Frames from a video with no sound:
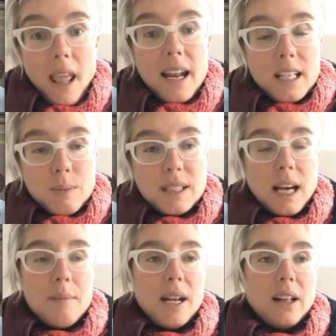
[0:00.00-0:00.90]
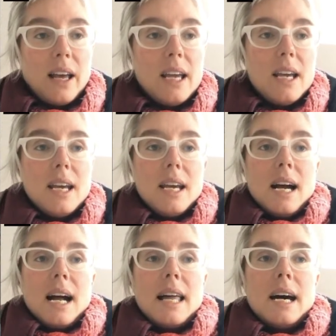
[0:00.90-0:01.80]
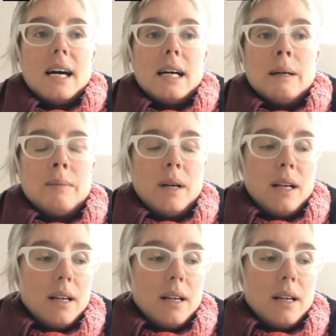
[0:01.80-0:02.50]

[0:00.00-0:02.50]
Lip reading: and I spent time in LA. And